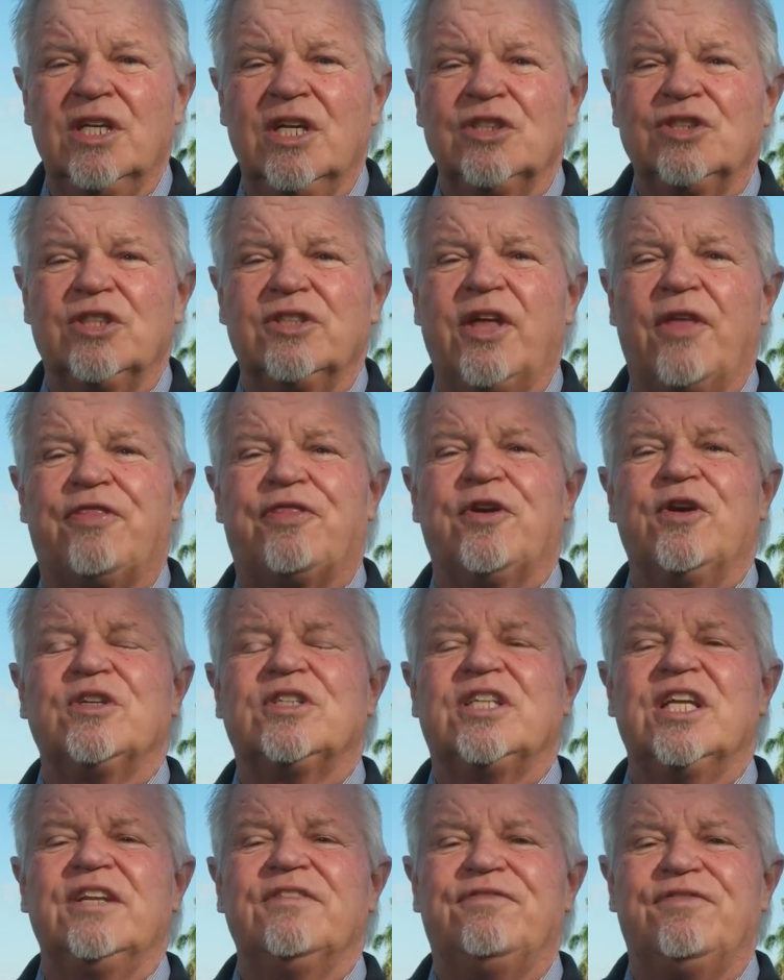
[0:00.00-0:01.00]
so the
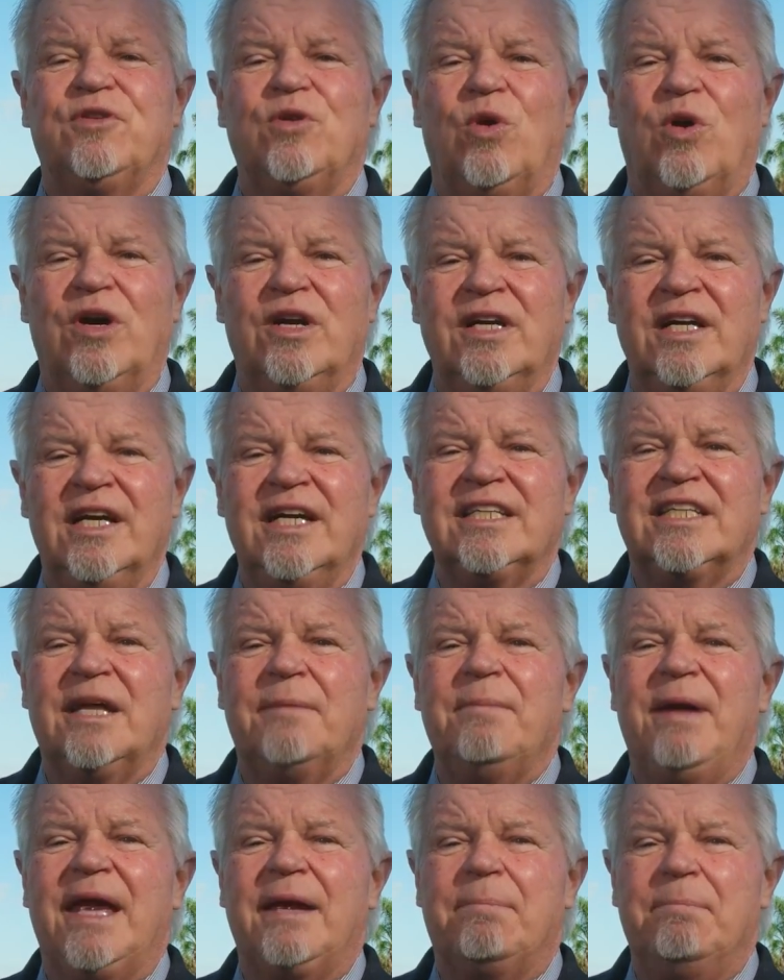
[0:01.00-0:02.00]
13th floor can
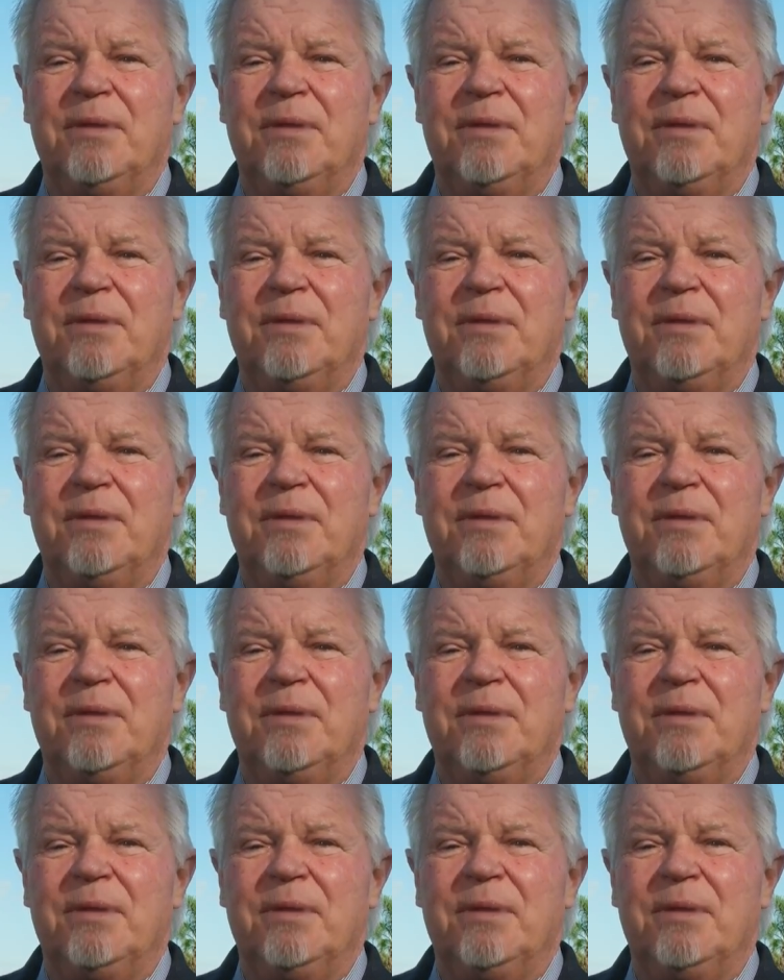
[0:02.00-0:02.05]
make